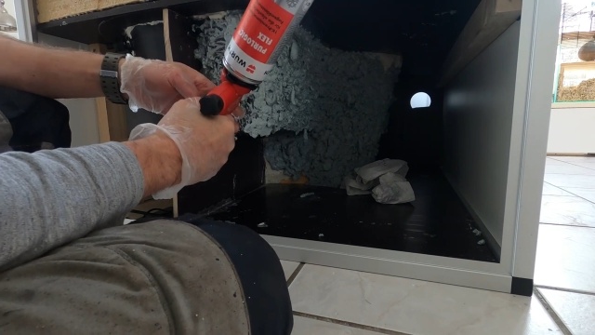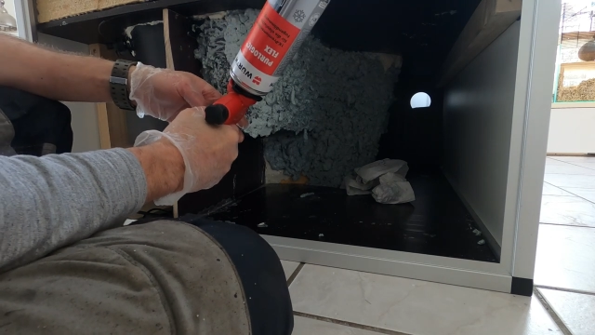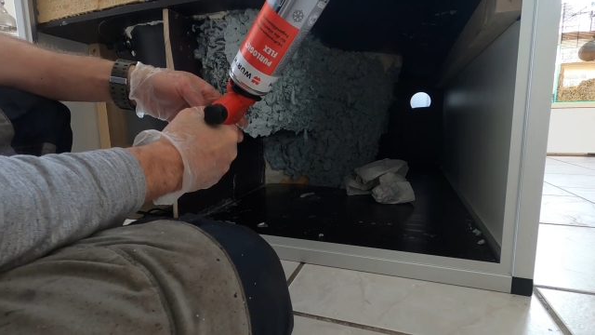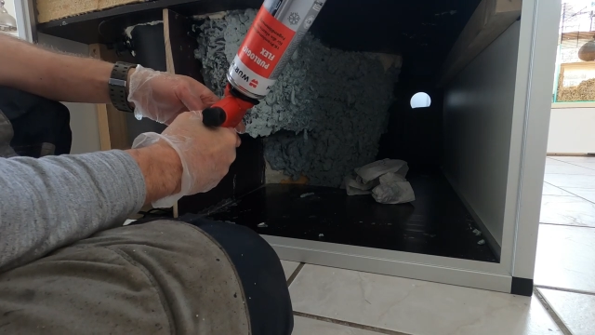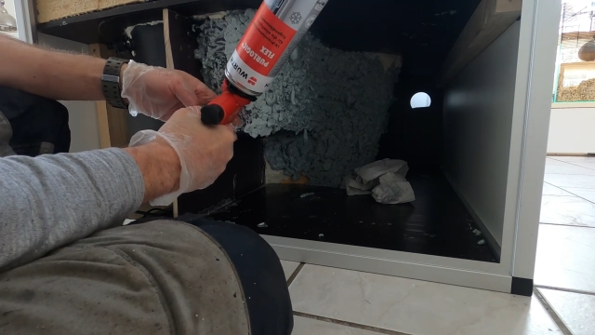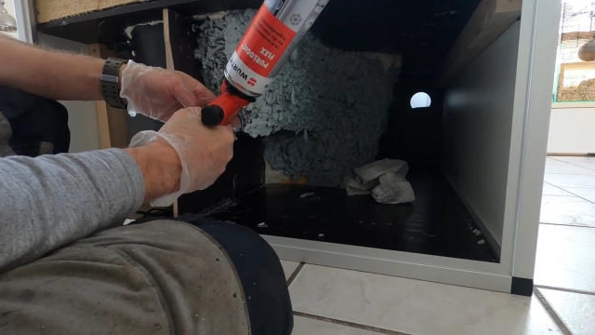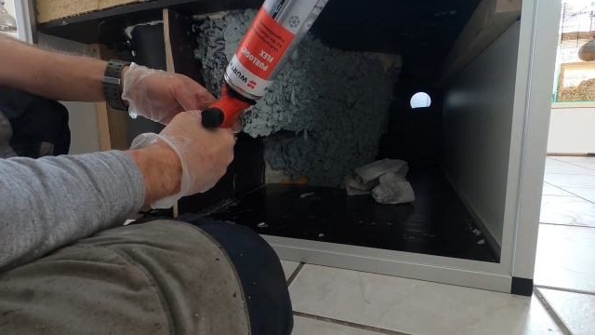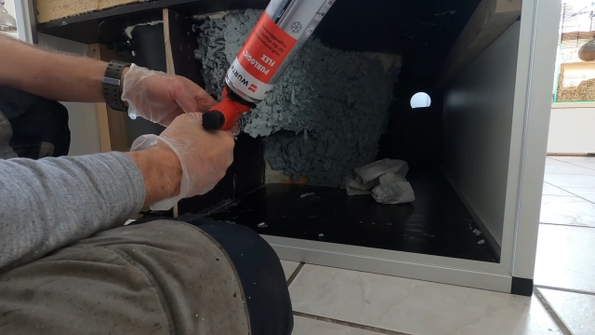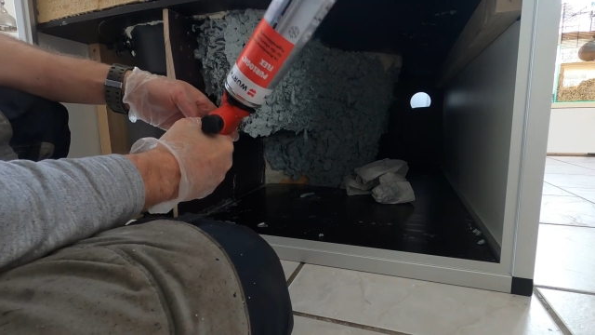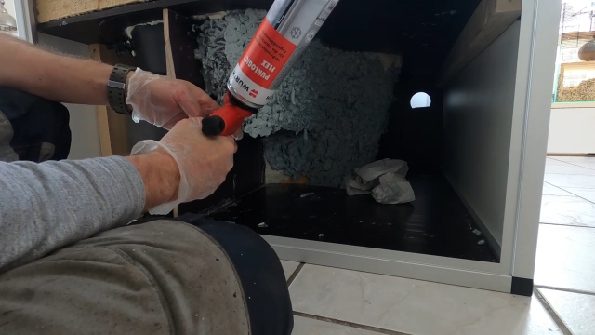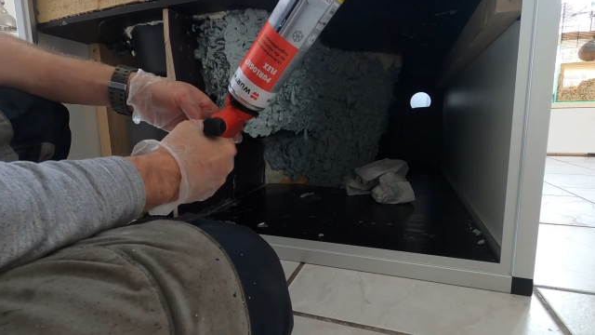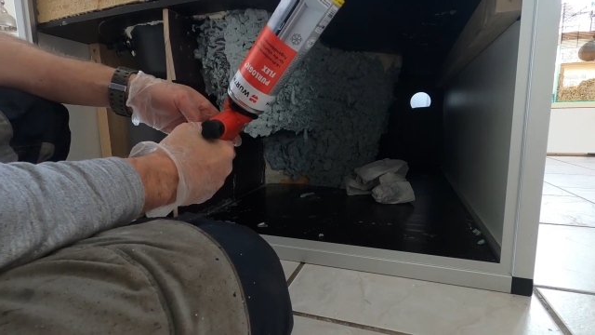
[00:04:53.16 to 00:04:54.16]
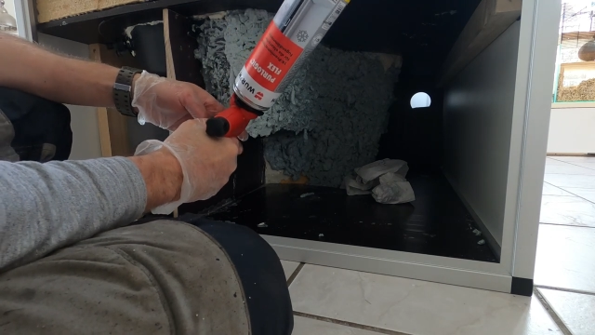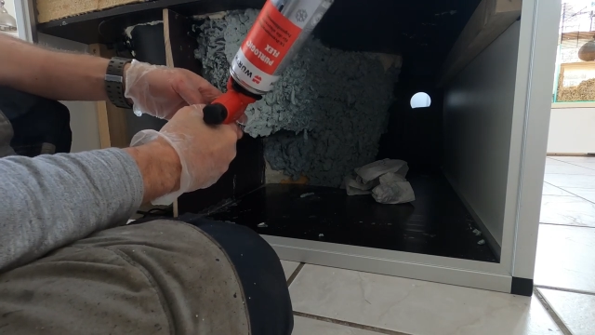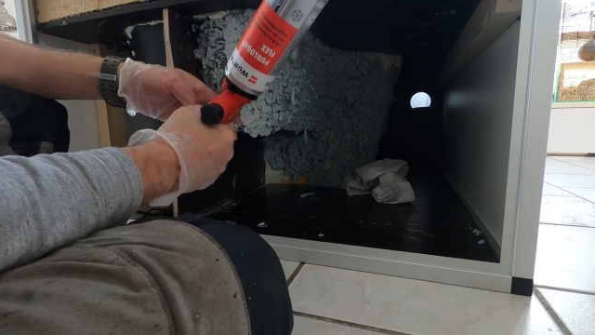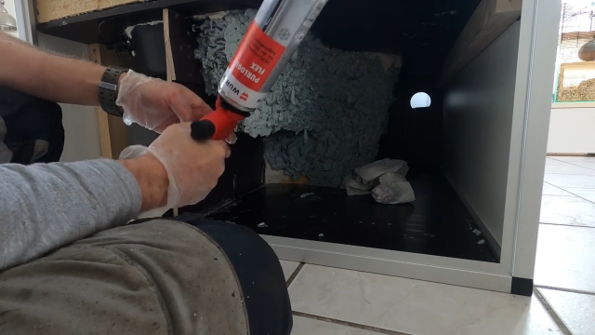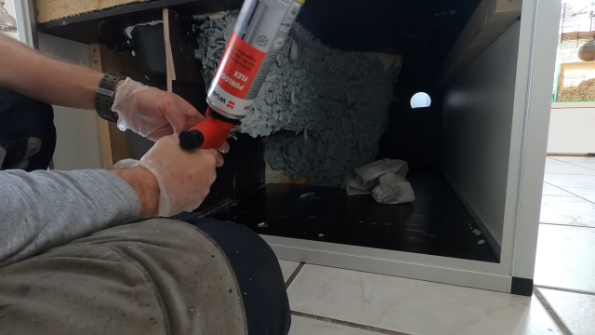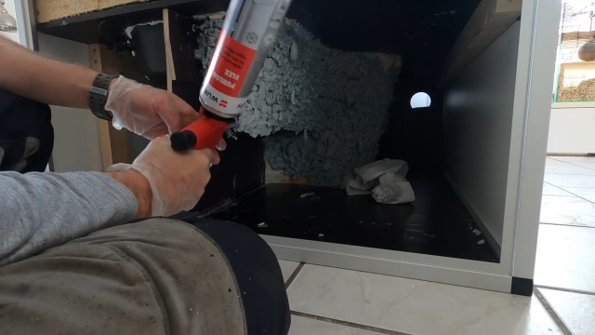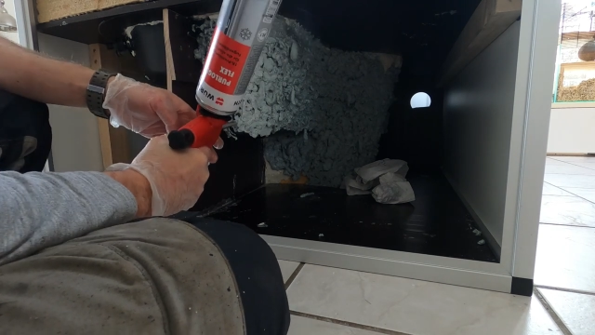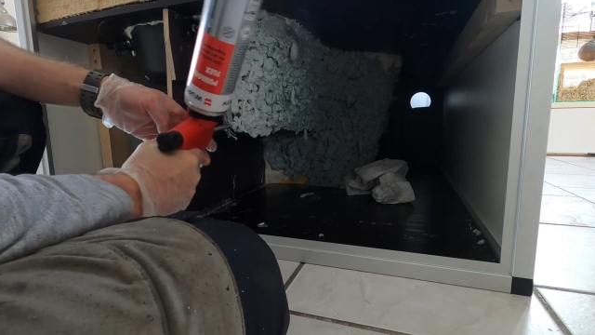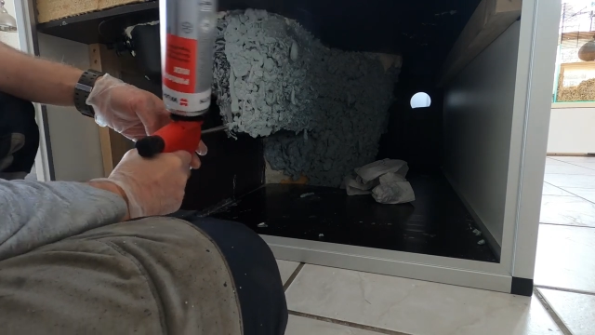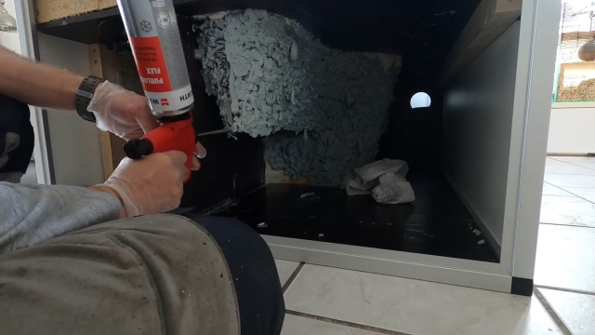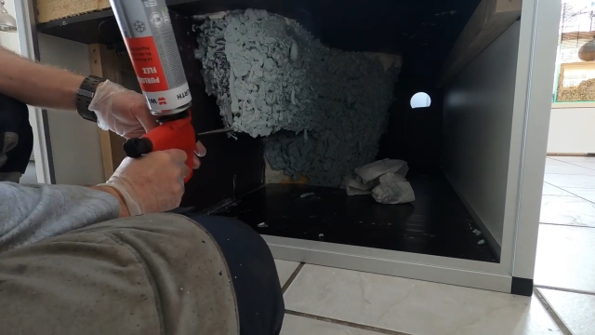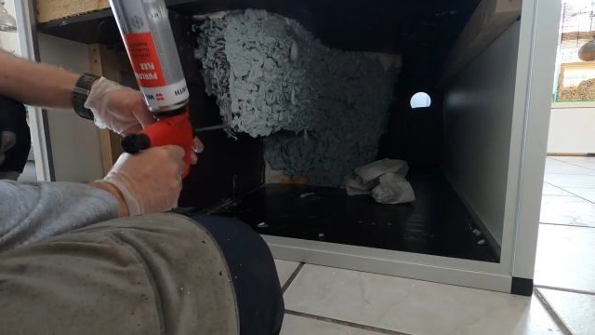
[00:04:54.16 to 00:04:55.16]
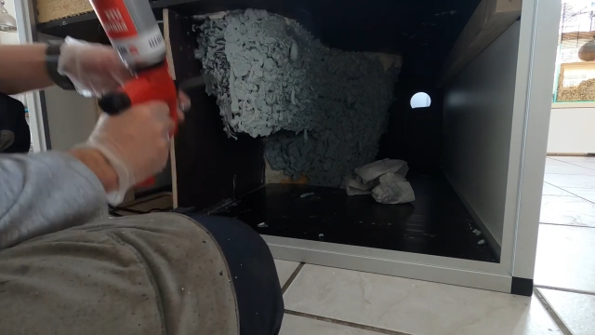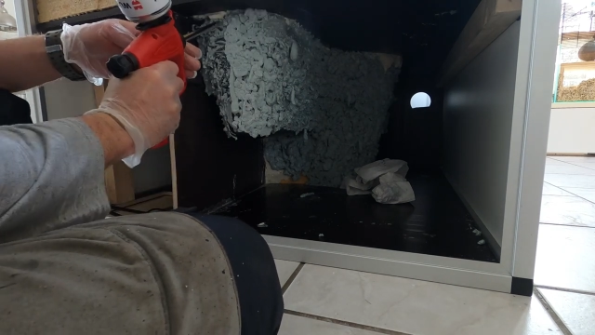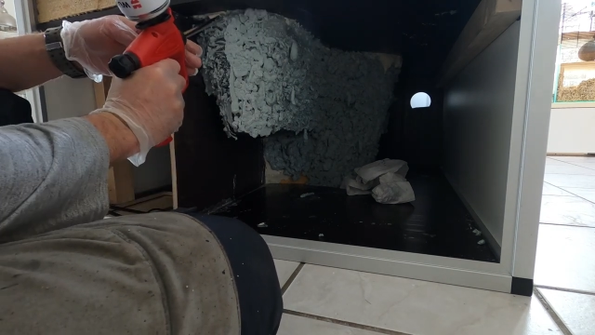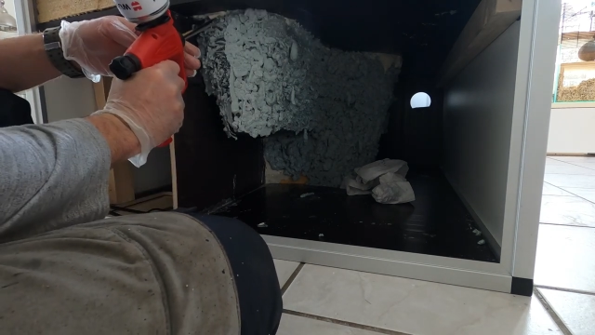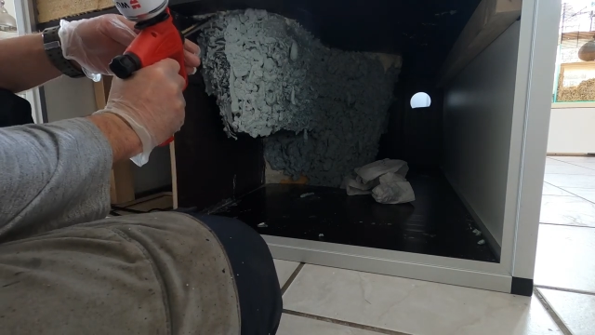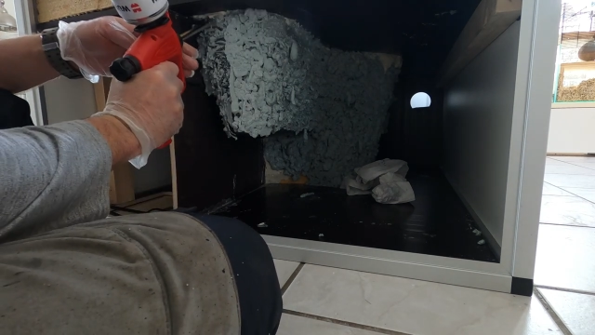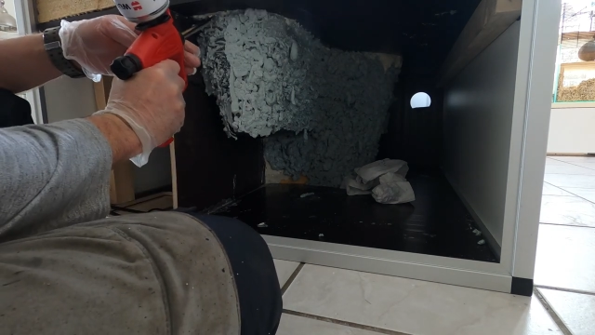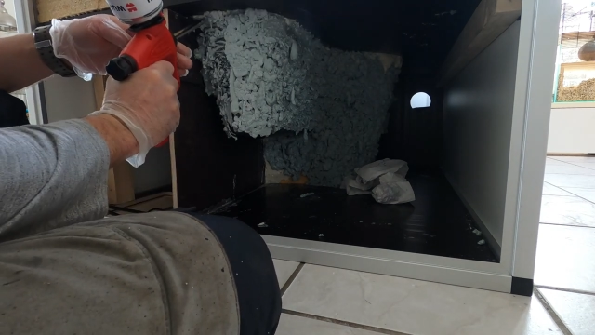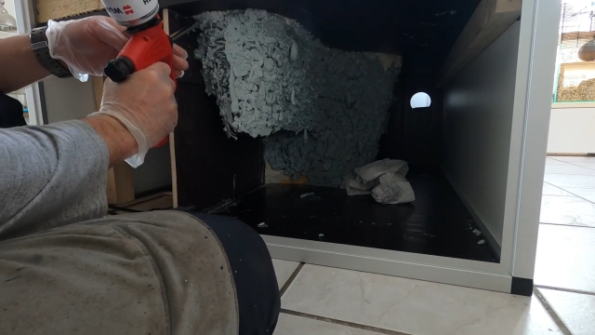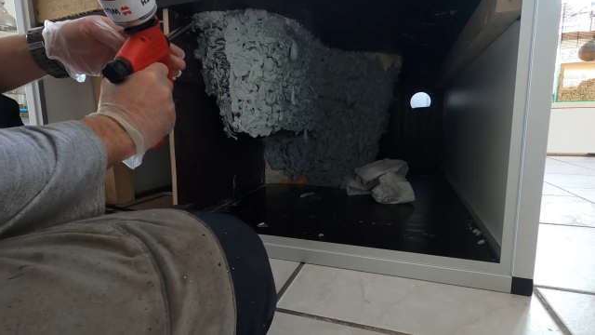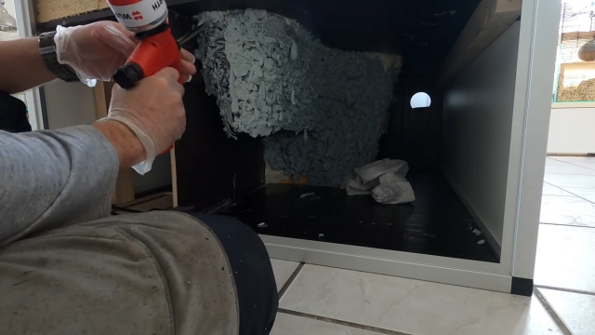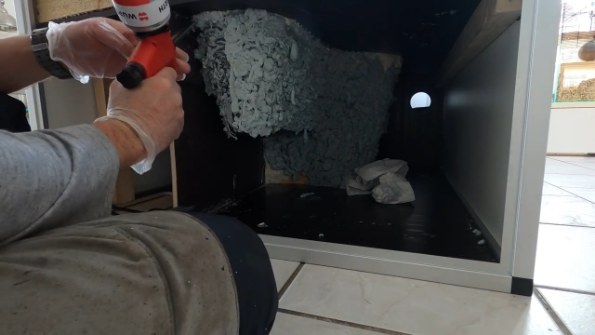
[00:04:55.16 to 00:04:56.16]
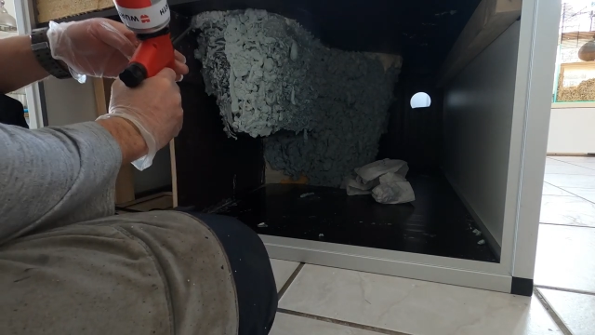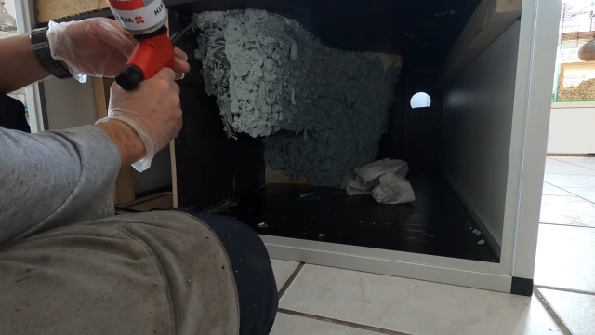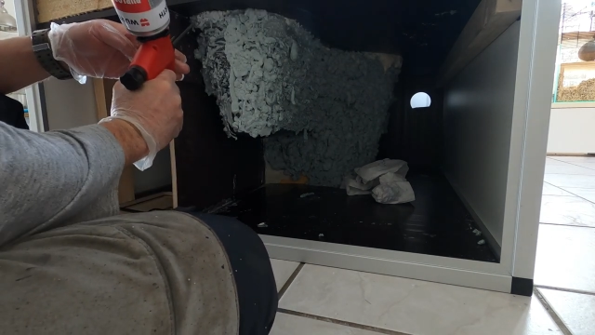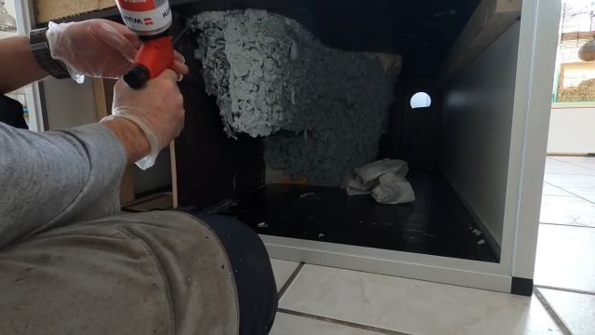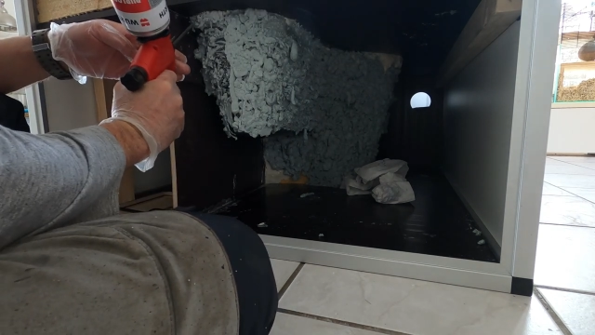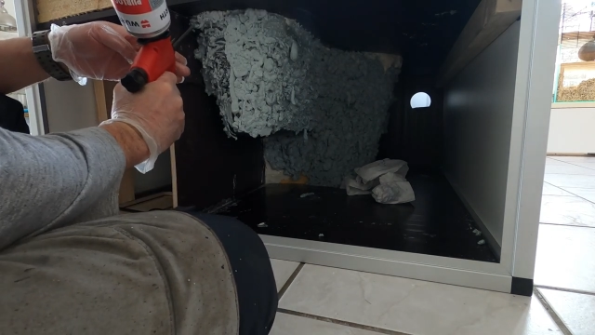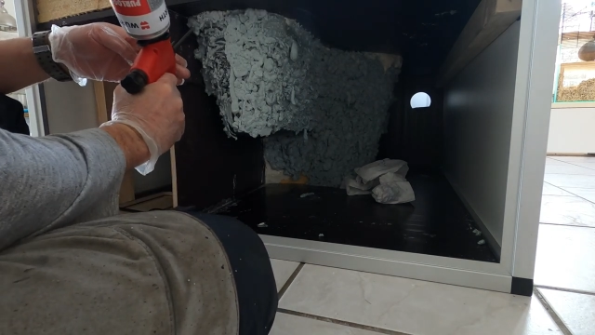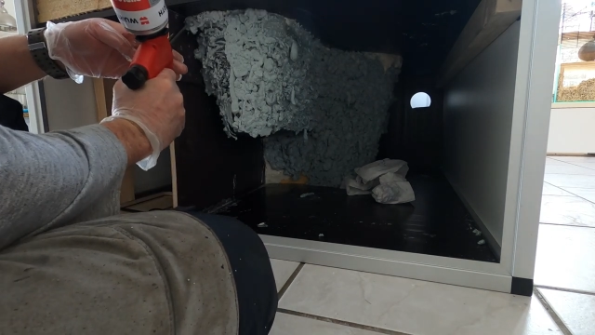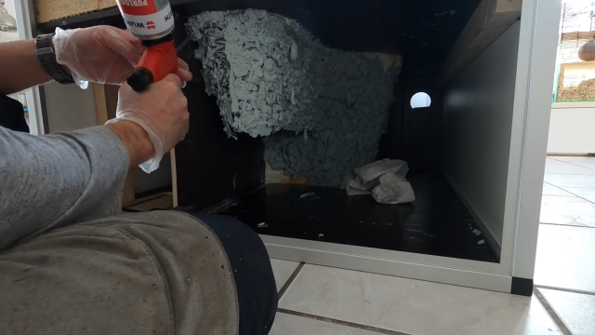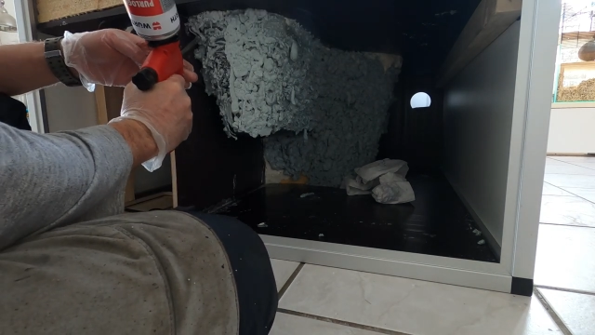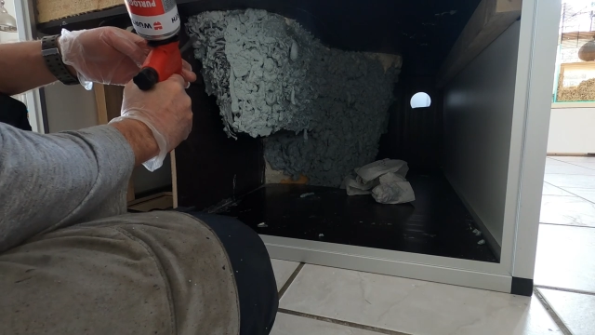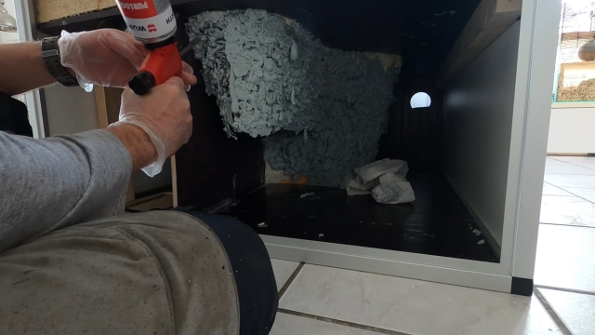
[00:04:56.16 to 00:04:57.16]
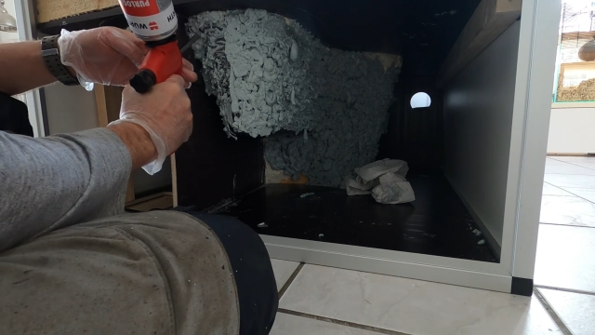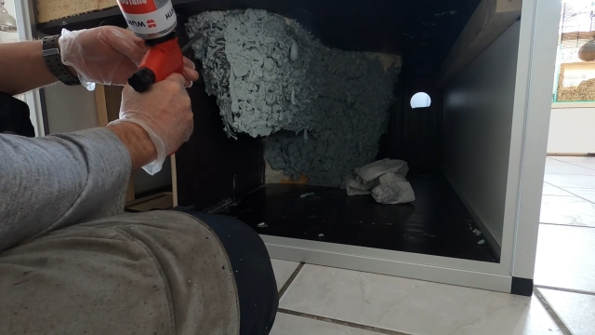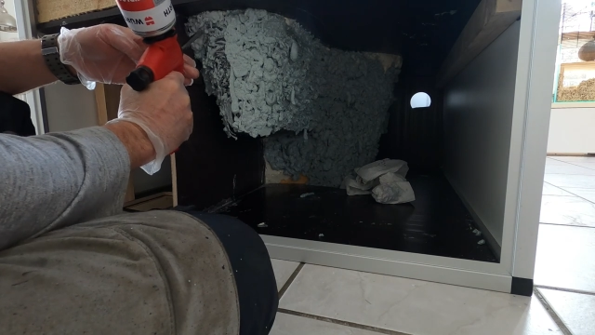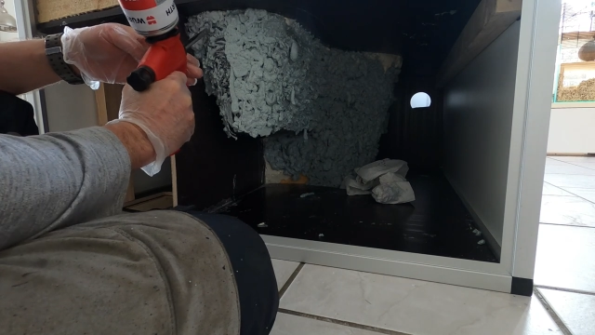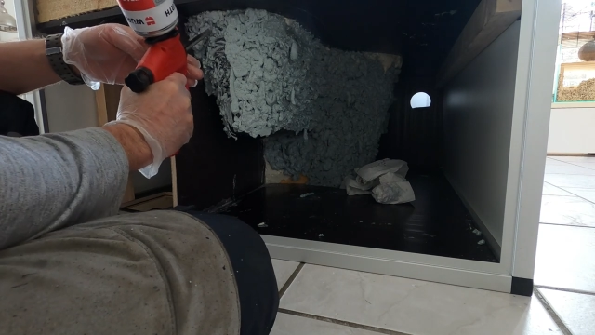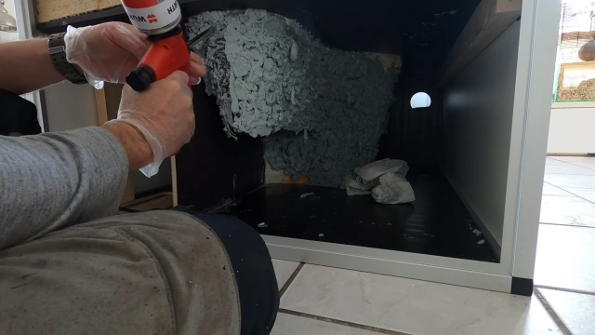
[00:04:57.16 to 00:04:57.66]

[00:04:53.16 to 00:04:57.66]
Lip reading: (no speaker visible)